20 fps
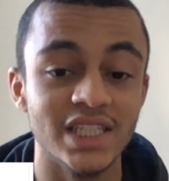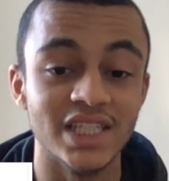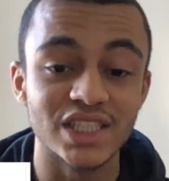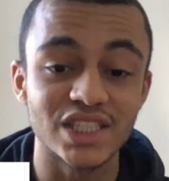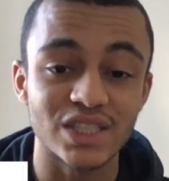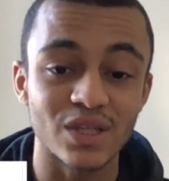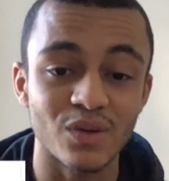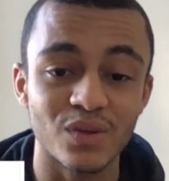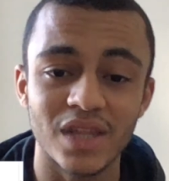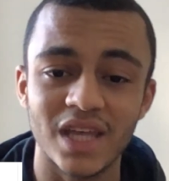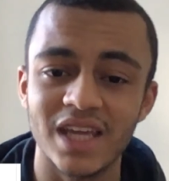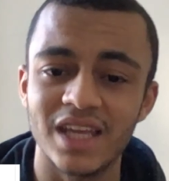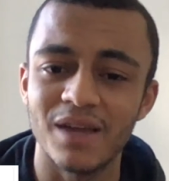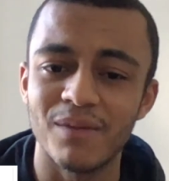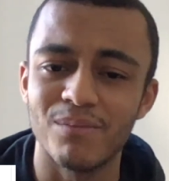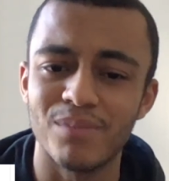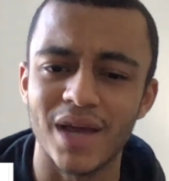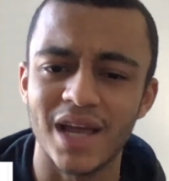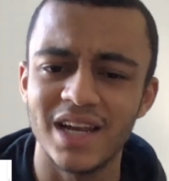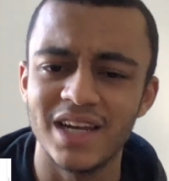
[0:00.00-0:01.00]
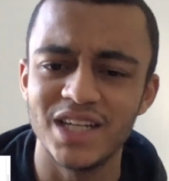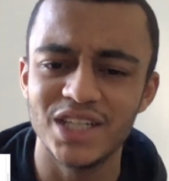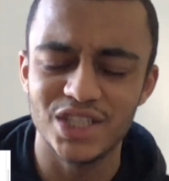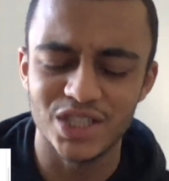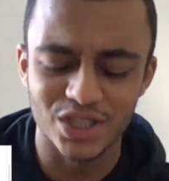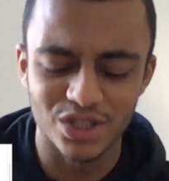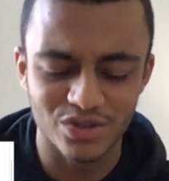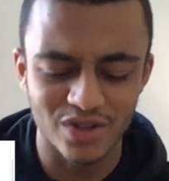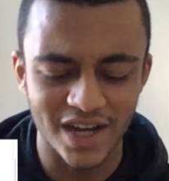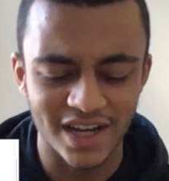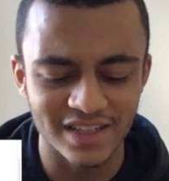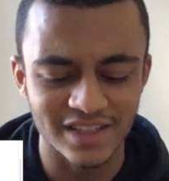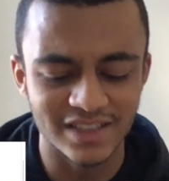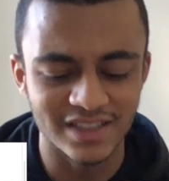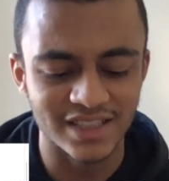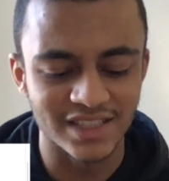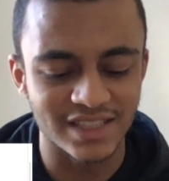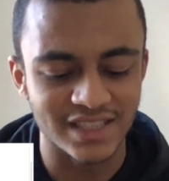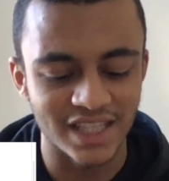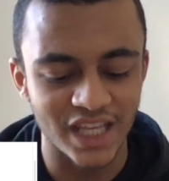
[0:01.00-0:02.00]
so they embellish and try to
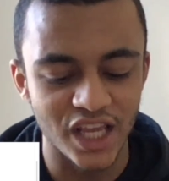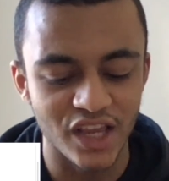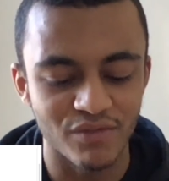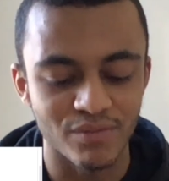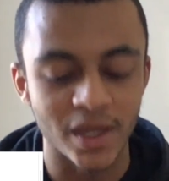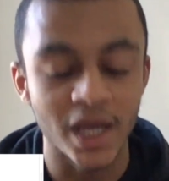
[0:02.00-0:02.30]
deceive me.